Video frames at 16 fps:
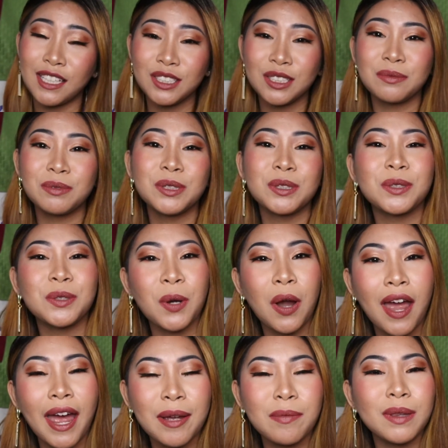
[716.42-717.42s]

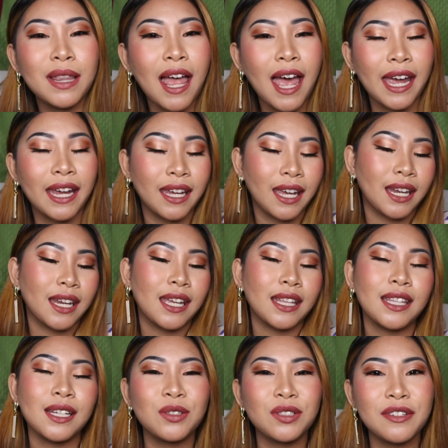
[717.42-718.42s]
Subscribe, like, and
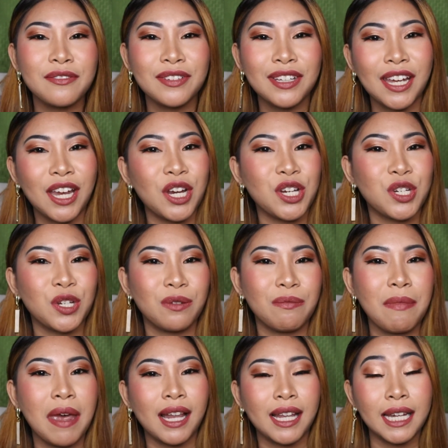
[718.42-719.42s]
hit the
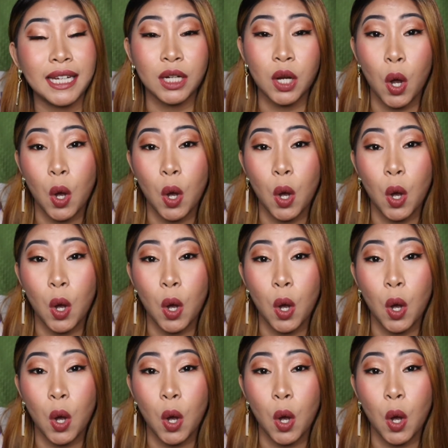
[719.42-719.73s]
notification bell, and